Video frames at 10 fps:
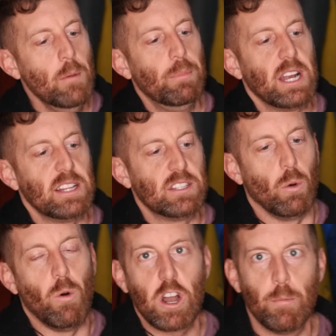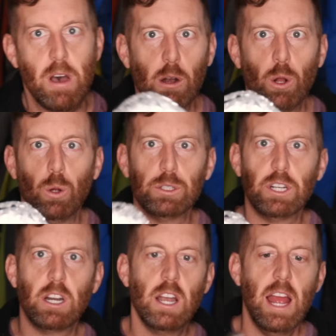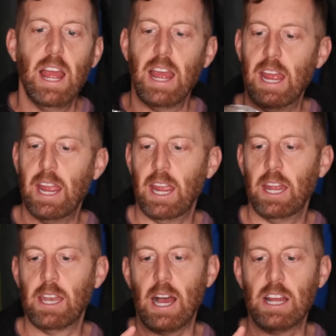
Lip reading: but it's a water bottle holder, and